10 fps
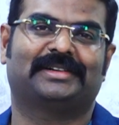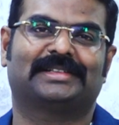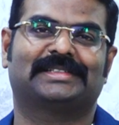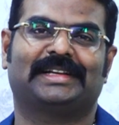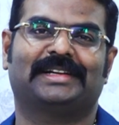or
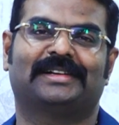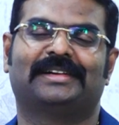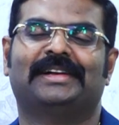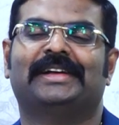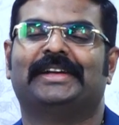
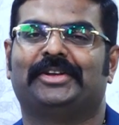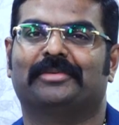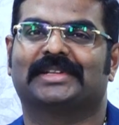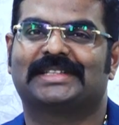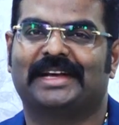singer,
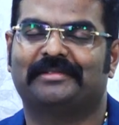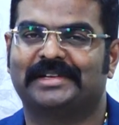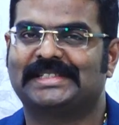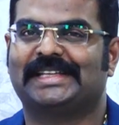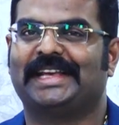you must have
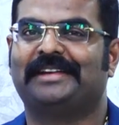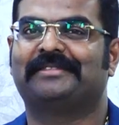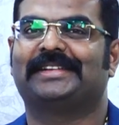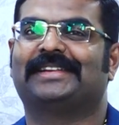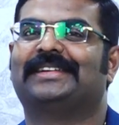received